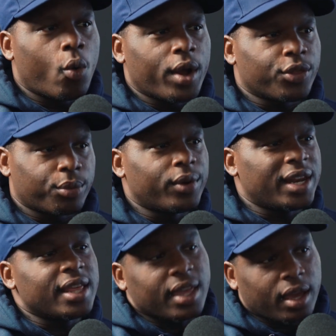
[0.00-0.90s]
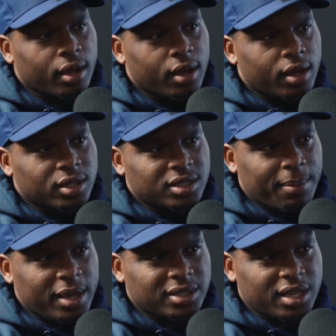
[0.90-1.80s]
going through anything. Does
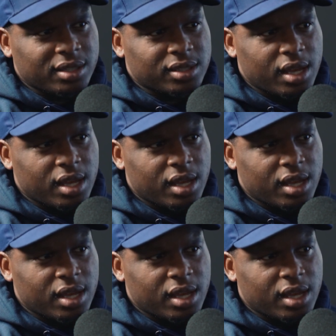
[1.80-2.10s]
that make sense?